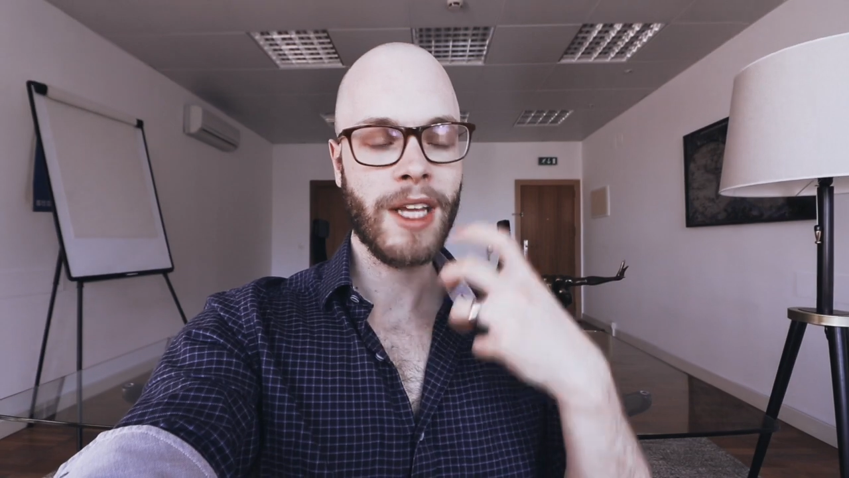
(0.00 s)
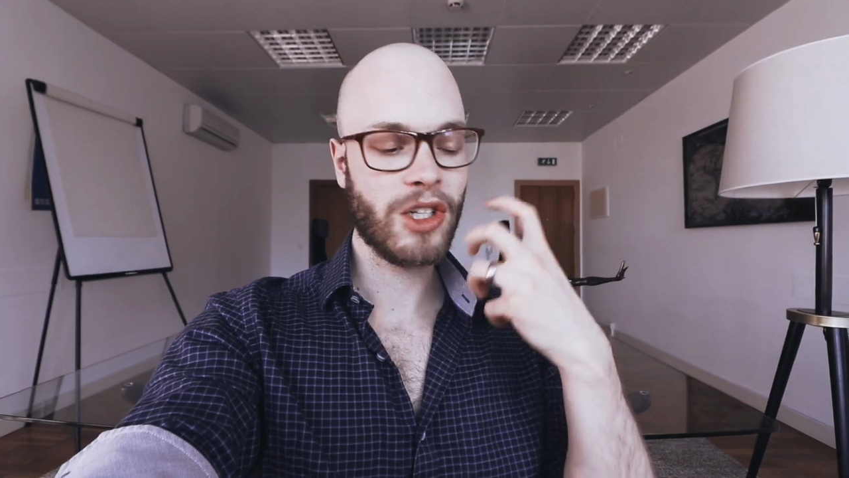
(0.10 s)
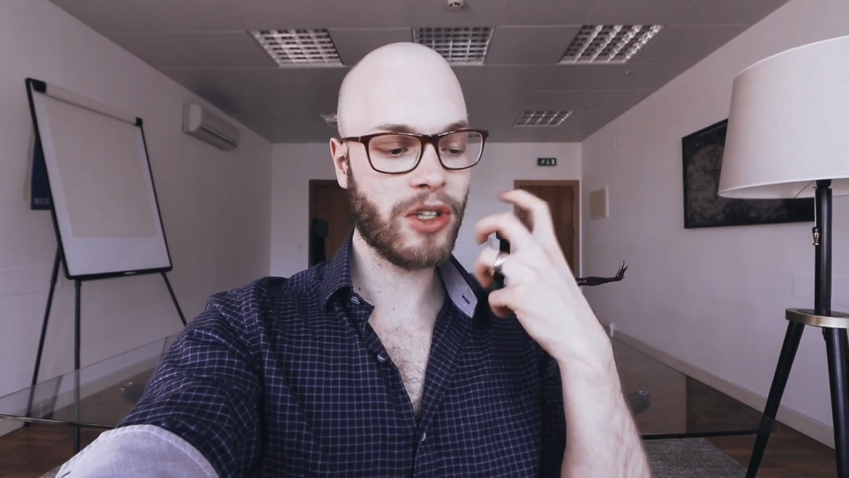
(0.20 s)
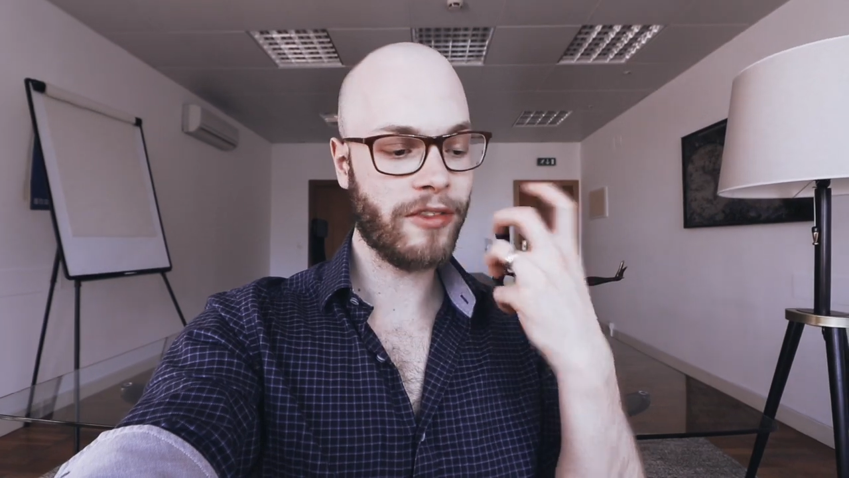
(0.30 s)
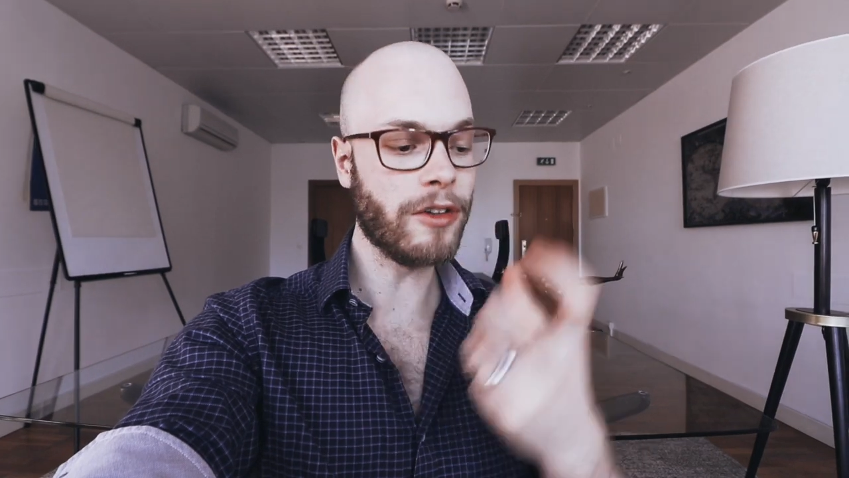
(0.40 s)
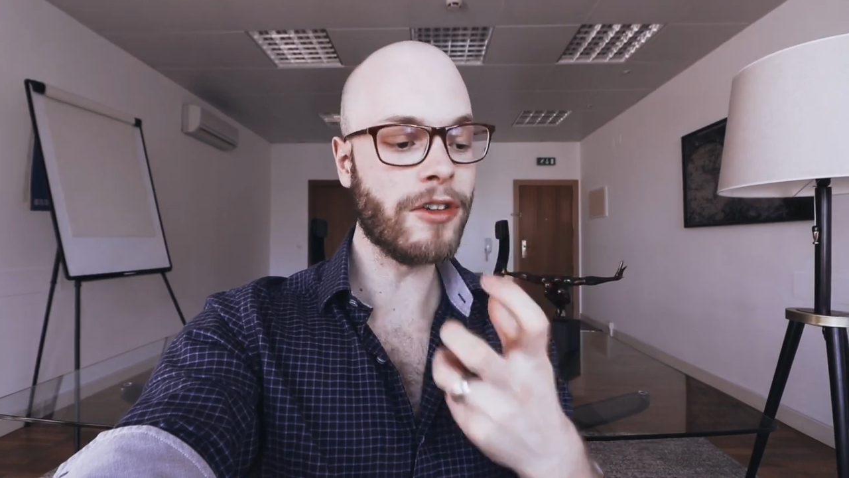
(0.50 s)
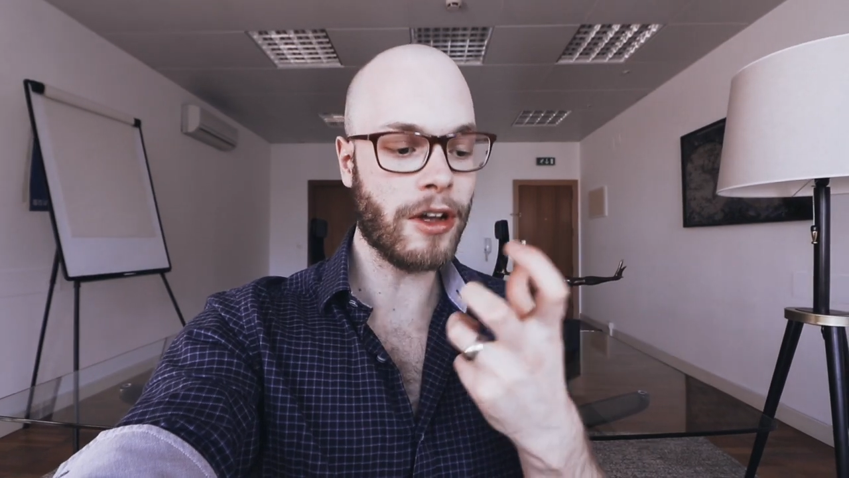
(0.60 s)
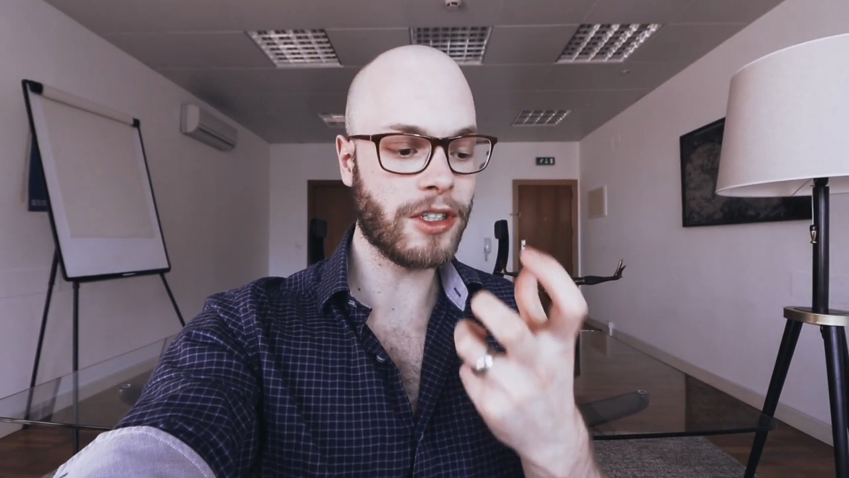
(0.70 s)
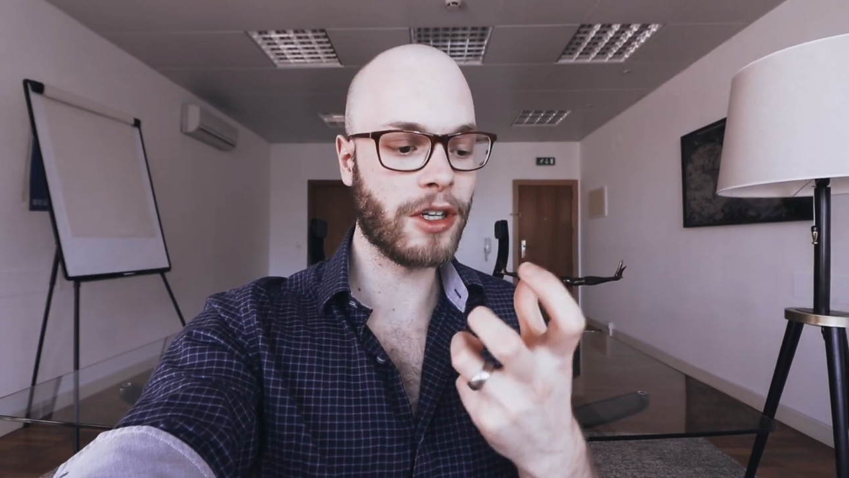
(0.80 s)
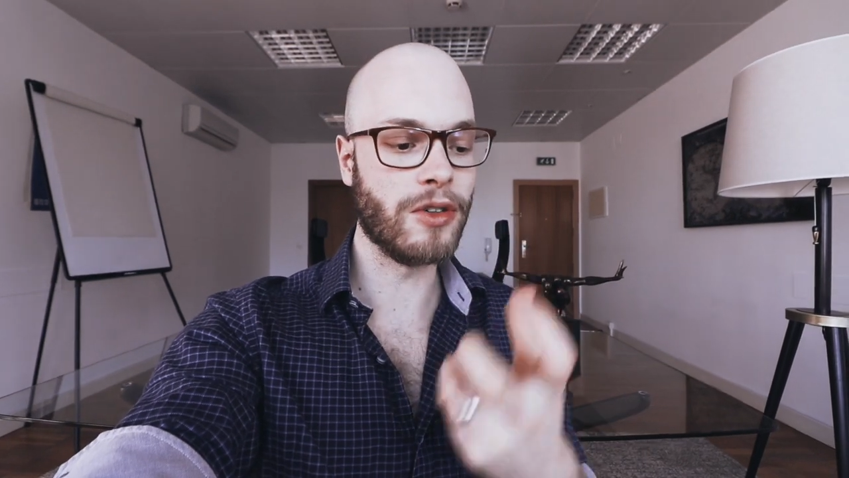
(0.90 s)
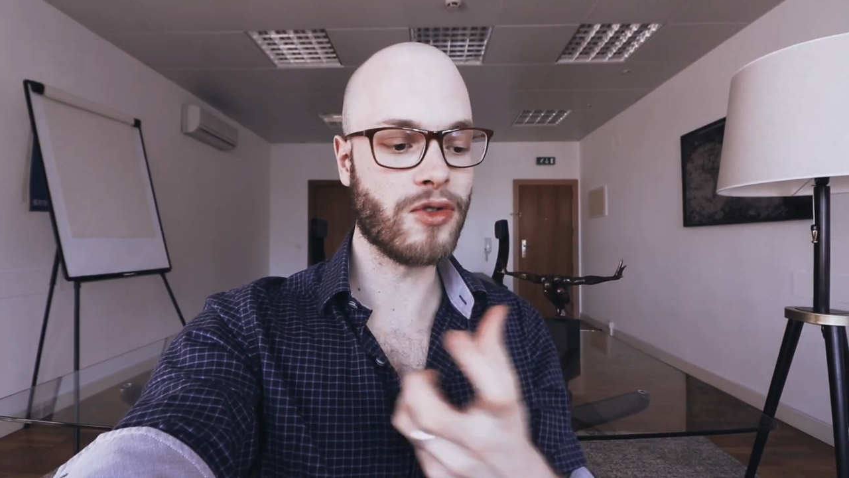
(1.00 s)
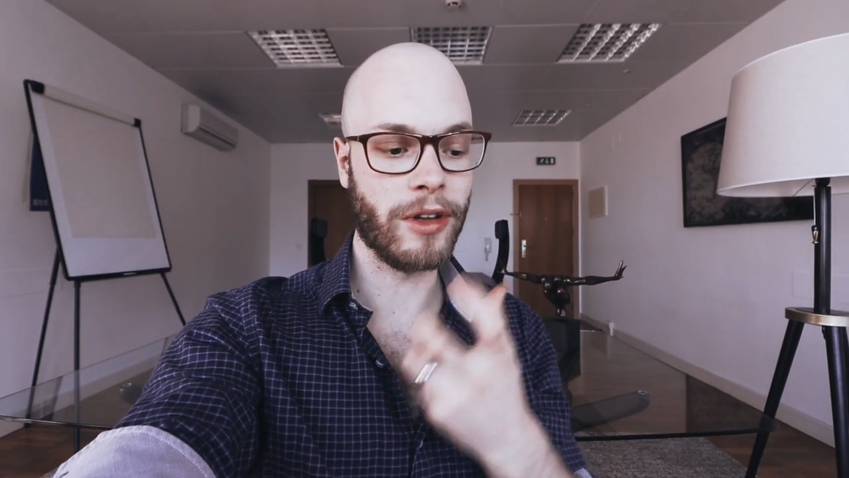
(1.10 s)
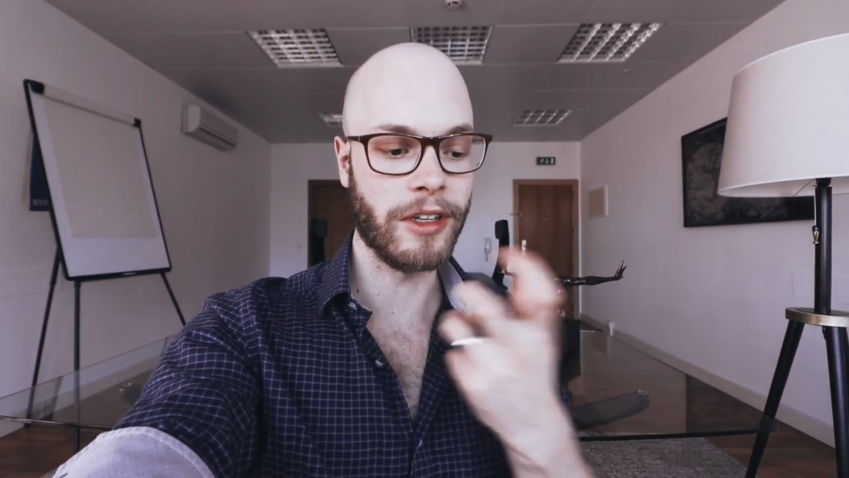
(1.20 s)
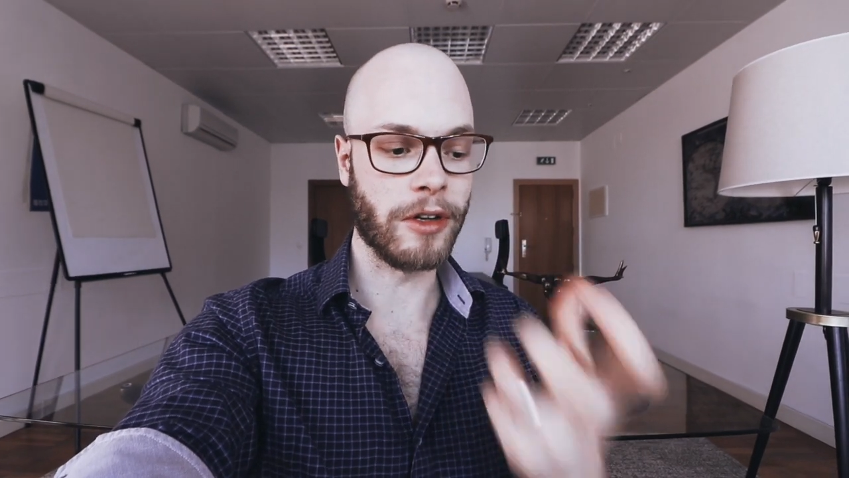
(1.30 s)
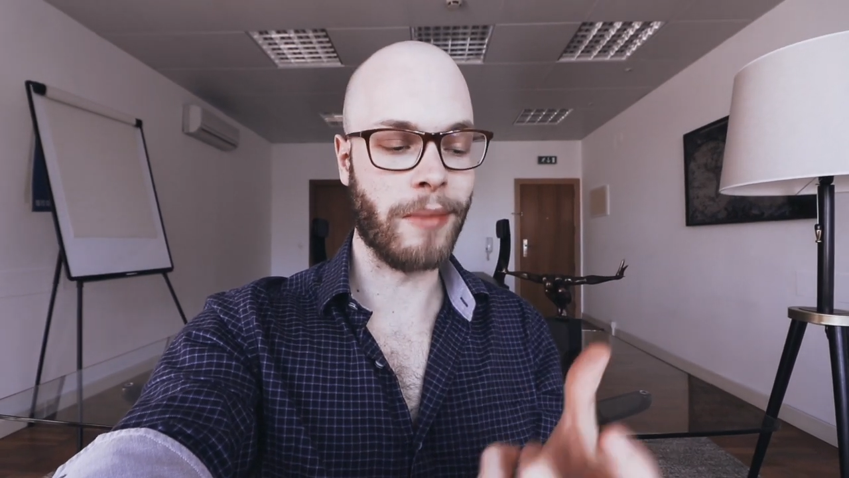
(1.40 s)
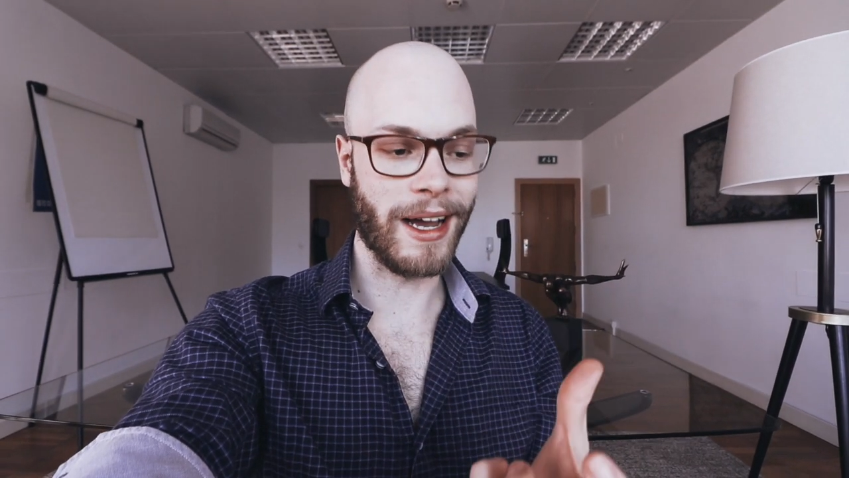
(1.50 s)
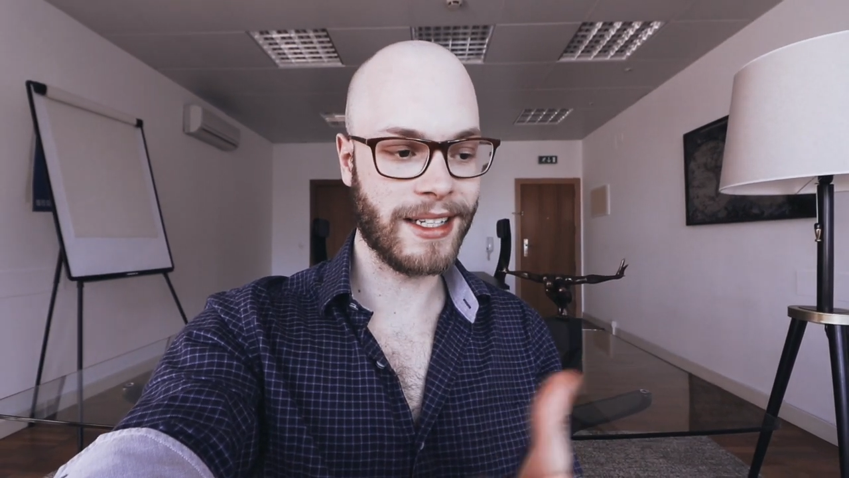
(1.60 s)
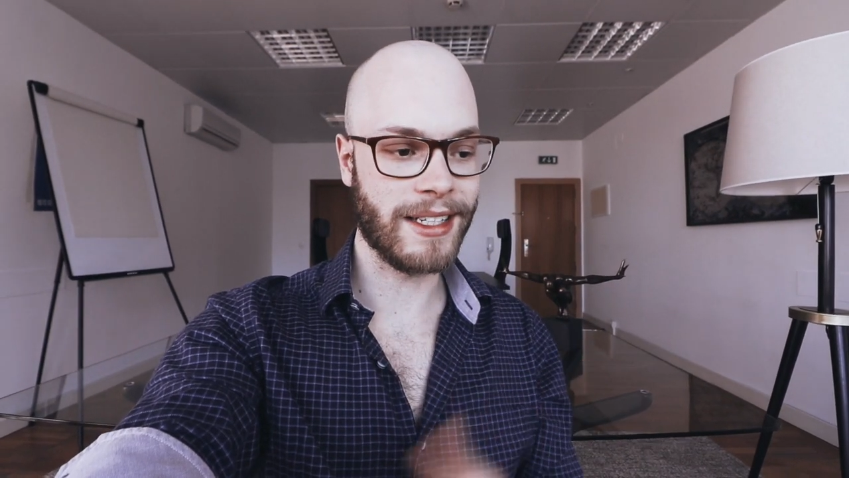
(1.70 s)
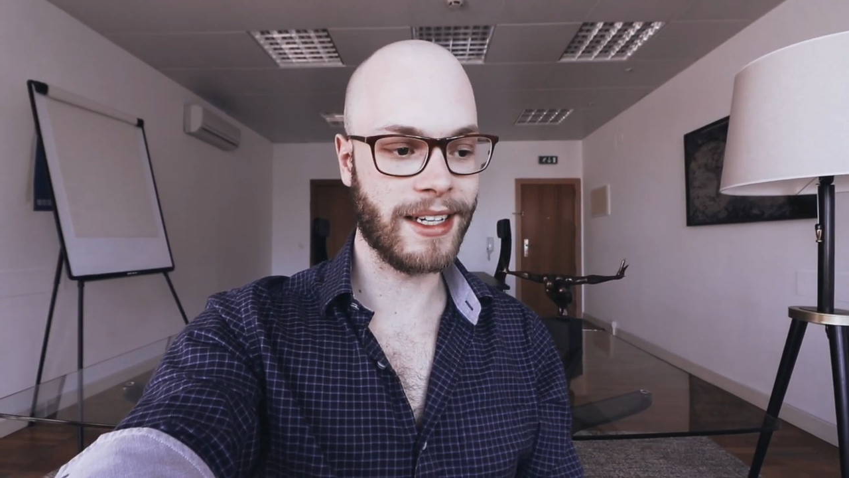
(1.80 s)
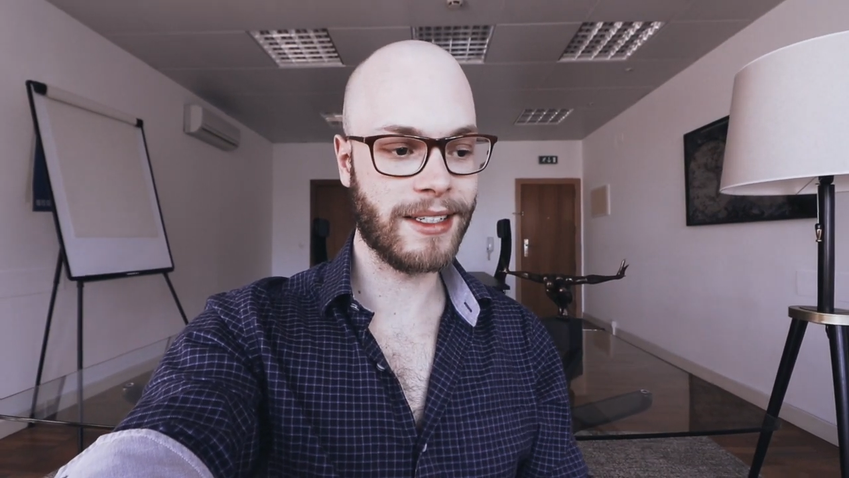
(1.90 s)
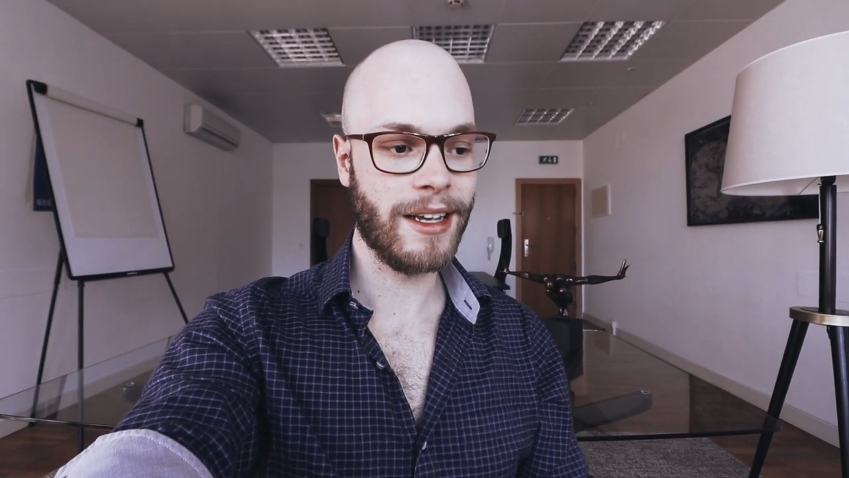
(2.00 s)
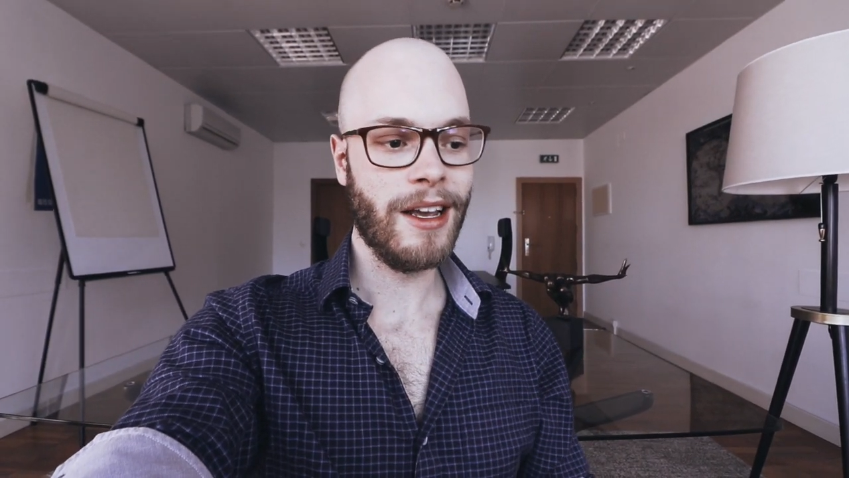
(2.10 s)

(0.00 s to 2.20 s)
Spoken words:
So if you're not controlling your mindset,